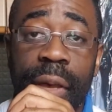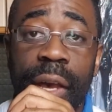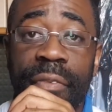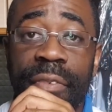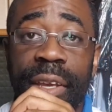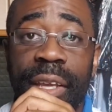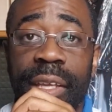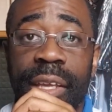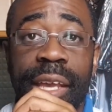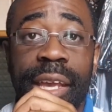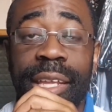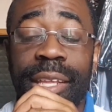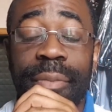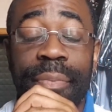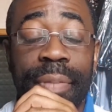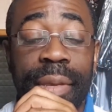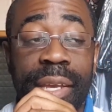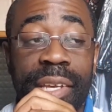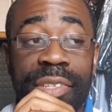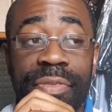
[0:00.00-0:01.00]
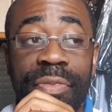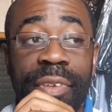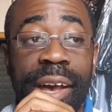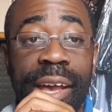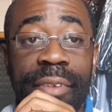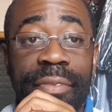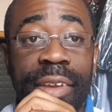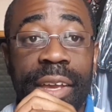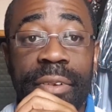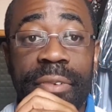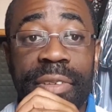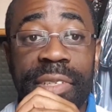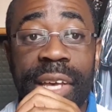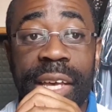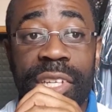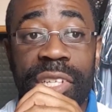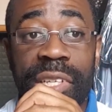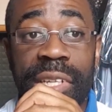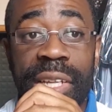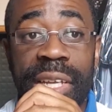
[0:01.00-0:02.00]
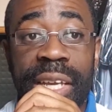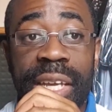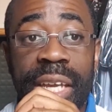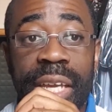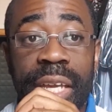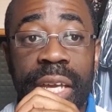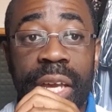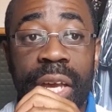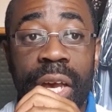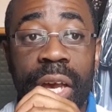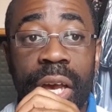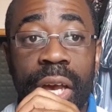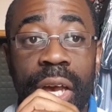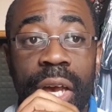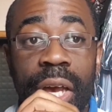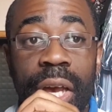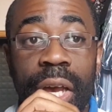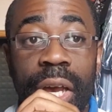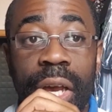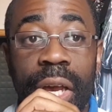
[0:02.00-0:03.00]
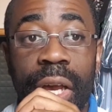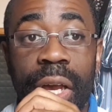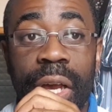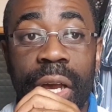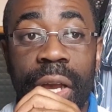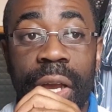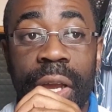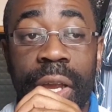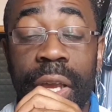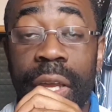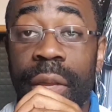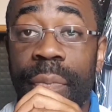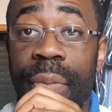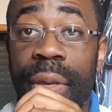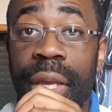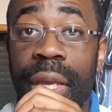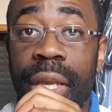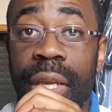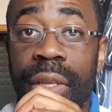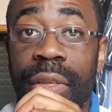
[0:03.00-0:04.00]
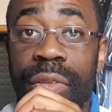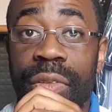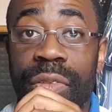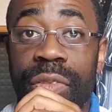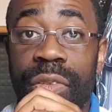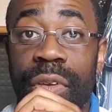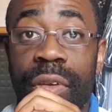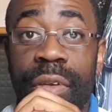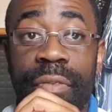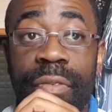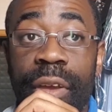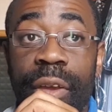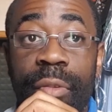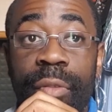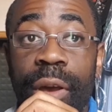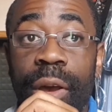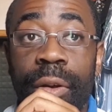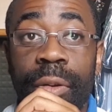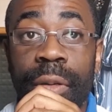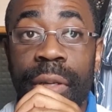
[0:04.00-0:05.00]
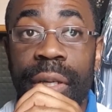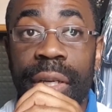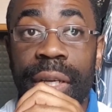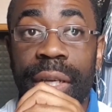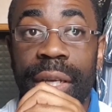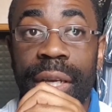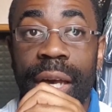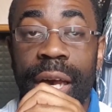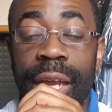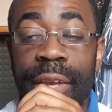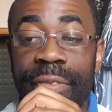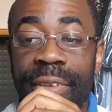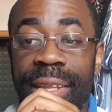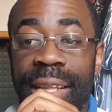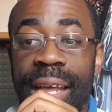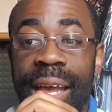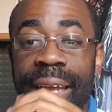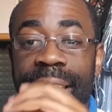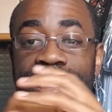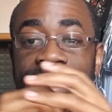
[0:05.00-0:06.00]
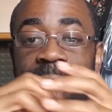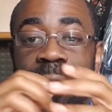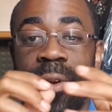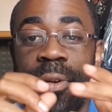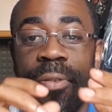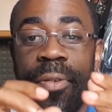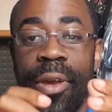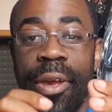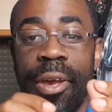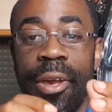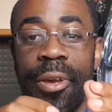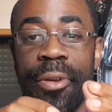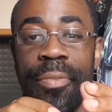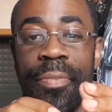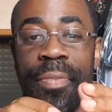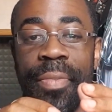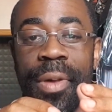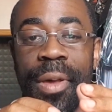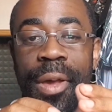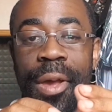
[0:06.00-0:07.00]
think the PS5 is actually gonna be doing very well. I even like the